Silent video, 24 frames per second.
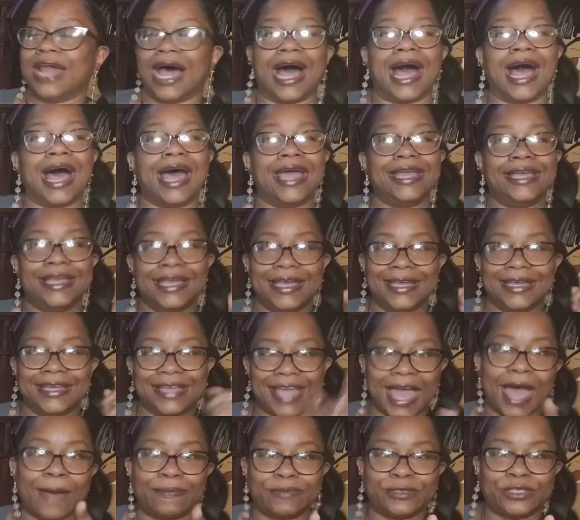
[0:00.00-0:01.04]
I
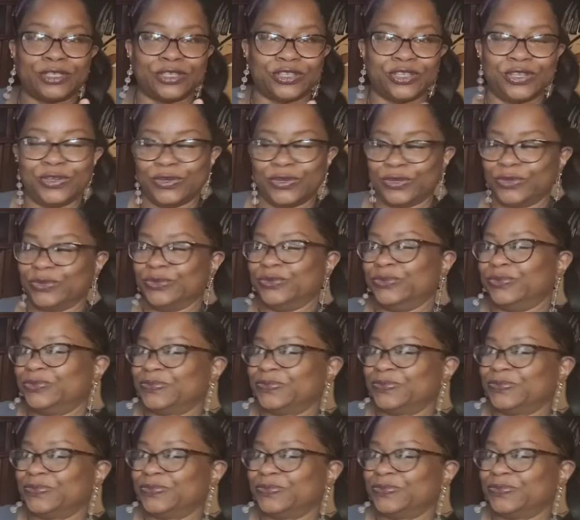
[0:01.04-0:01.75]
capture you."